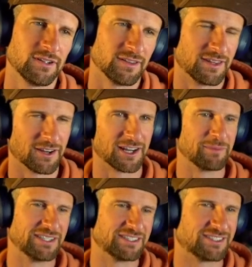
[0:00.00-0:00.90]
They're going to
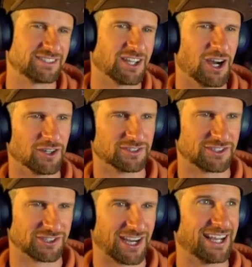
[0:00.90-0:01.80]
be so
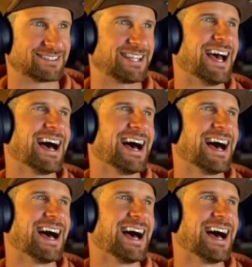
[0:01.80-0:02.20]
stressed.